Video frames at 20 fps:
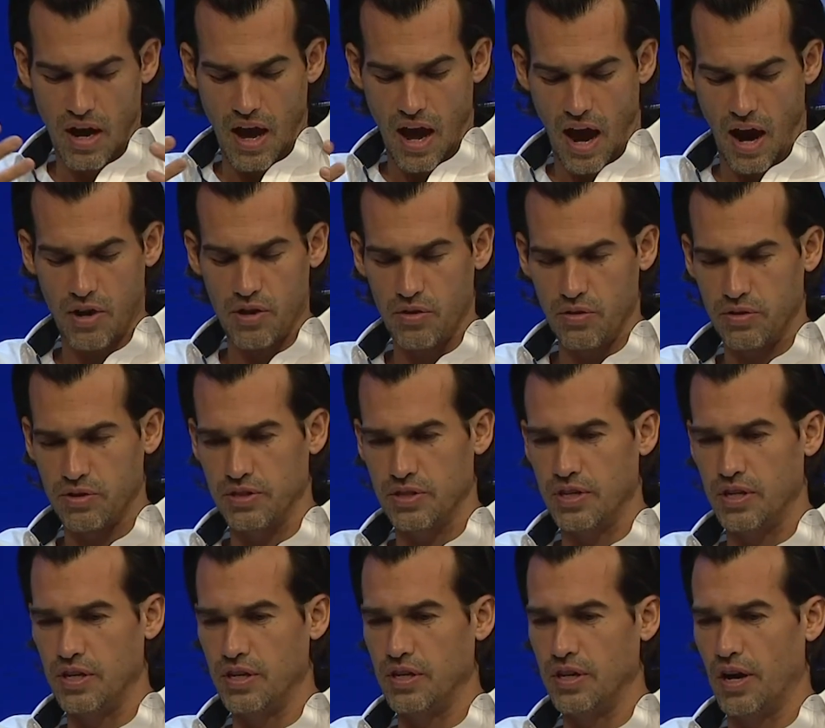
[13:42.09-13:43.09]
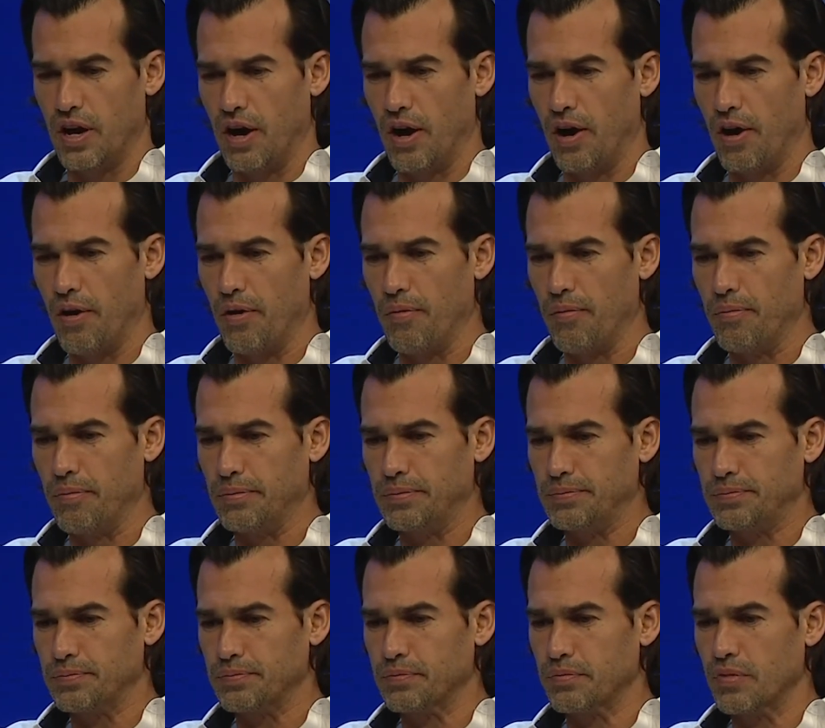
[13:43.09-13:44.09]
How do you see
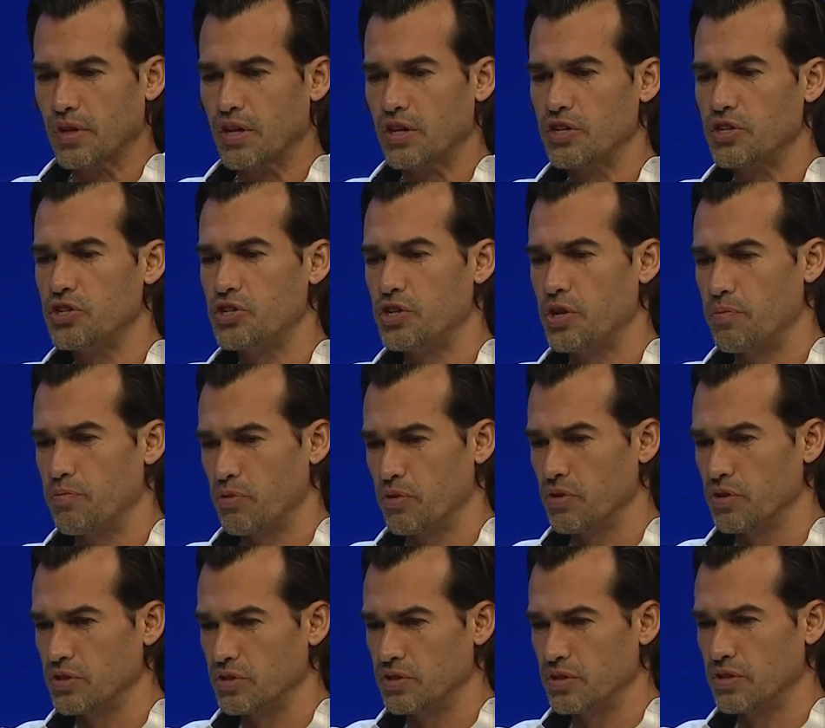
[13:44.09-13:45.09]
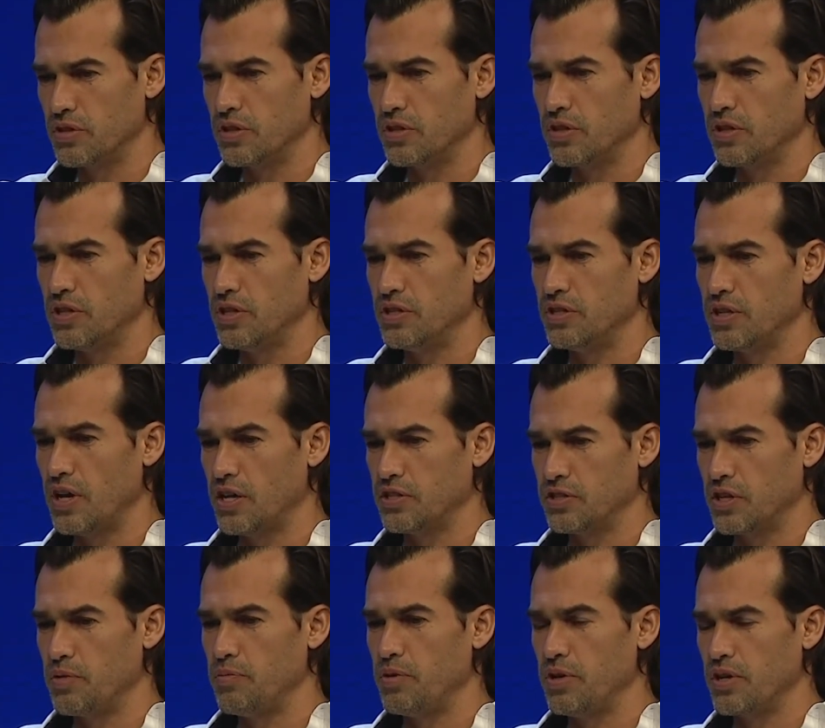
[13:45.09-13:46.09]
shippers, these
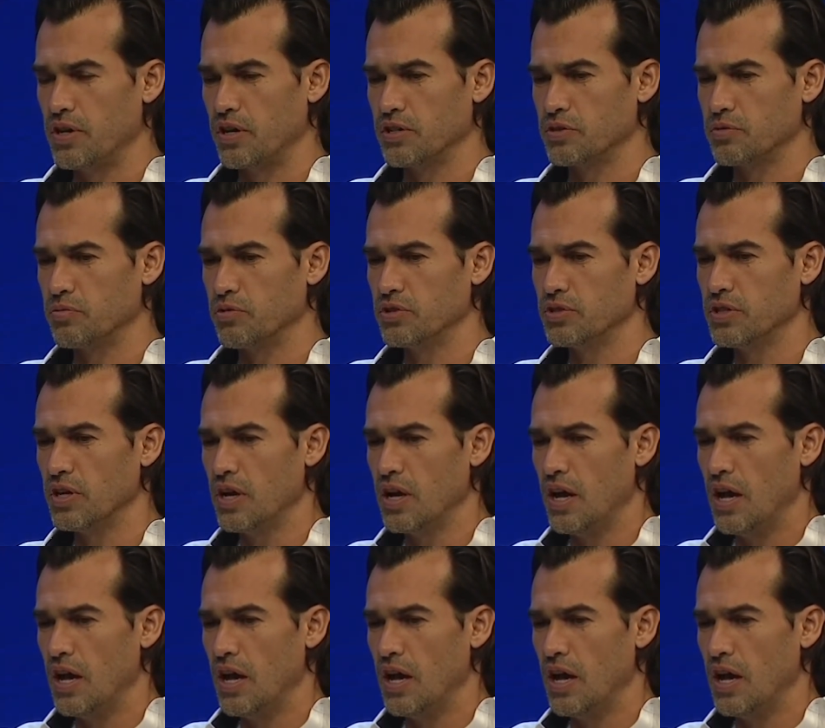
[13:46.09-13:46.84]
SAP customers,